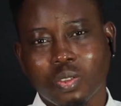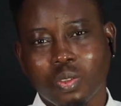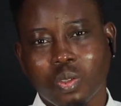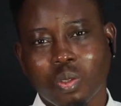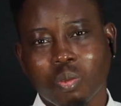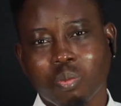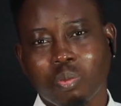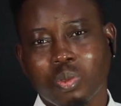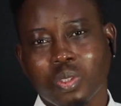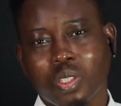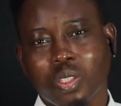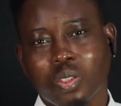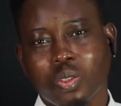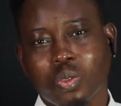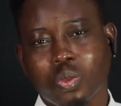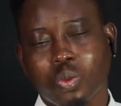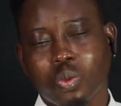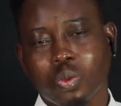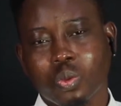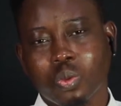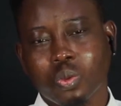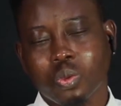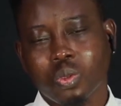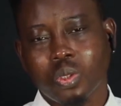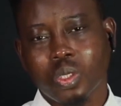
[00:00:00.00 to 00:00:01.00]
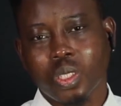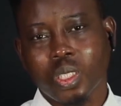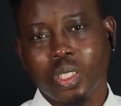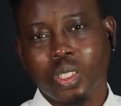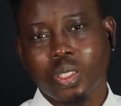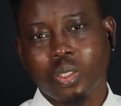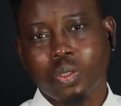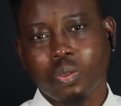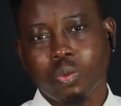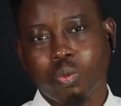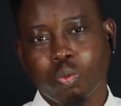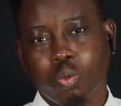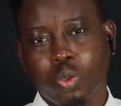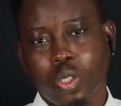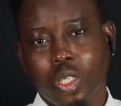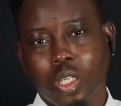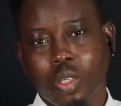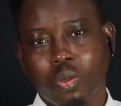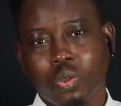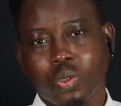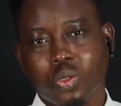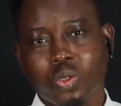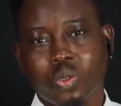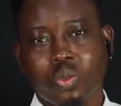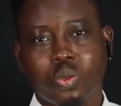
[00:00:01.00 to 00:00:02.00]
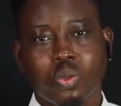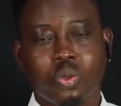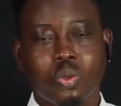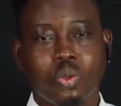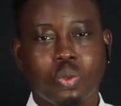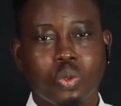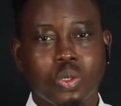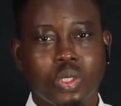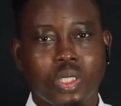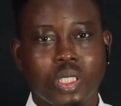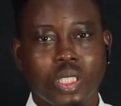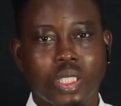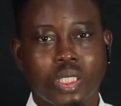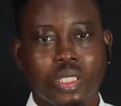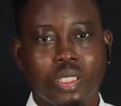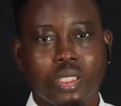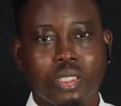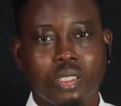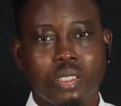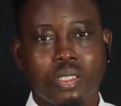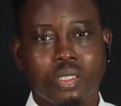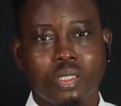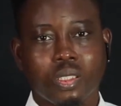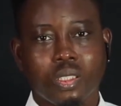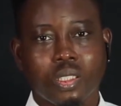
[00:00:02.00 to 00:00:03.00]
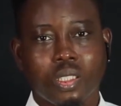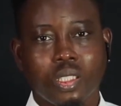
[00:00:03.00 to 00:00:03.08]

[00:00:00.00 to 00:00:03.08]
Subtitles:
compared to what I was going to get.